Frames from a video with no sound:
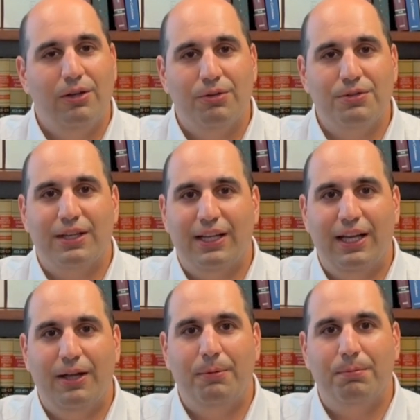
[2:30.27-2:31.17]
who's going to
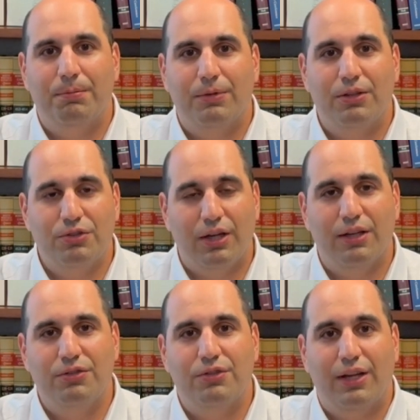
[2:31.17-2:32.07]
help the
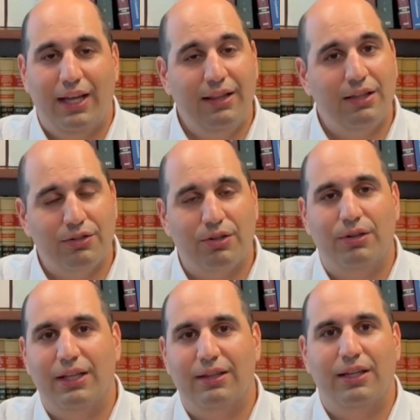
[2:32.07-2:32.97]
judge and the
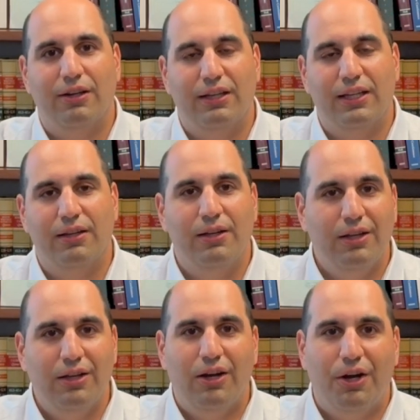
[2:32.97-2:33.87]
attorney at the hearing
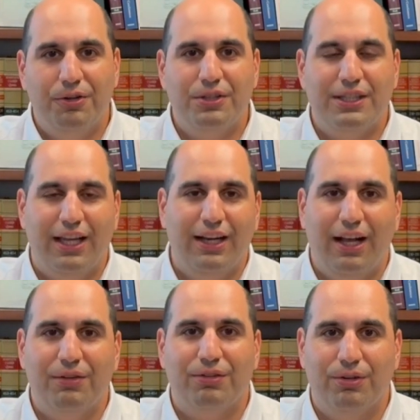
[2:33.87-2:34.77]
understand
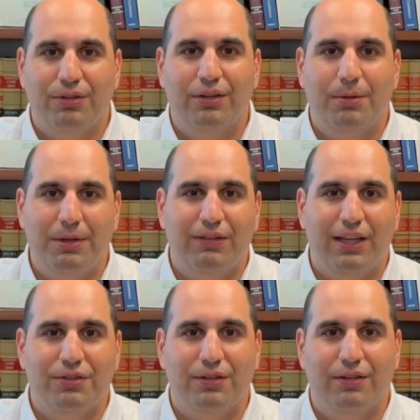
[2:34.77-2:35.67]
how certain
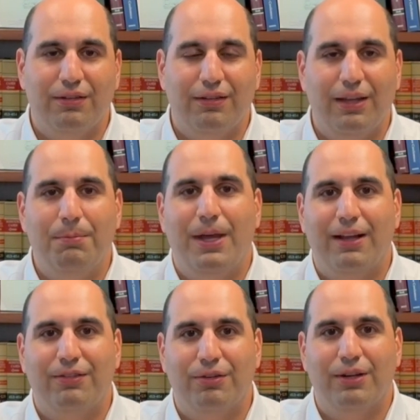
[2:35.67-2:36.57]
limitations impact
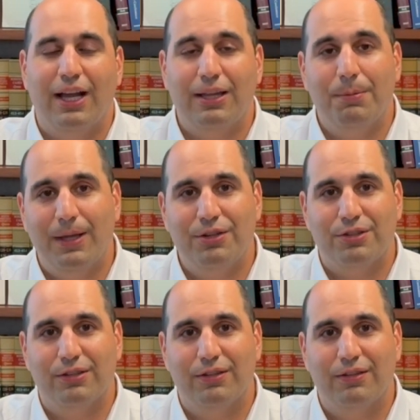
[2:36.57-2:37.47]
certain
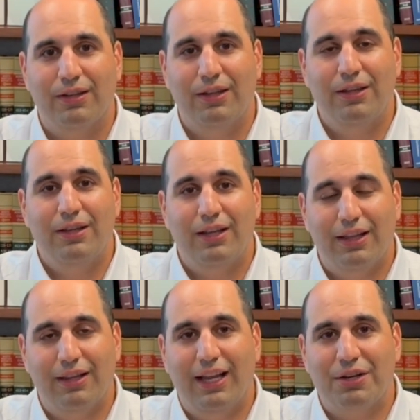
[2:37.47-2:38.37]
occupations in
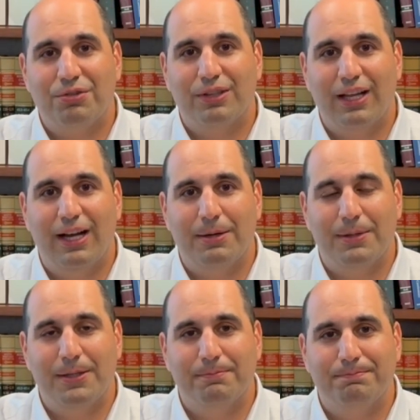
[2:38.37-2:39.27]
the national economy.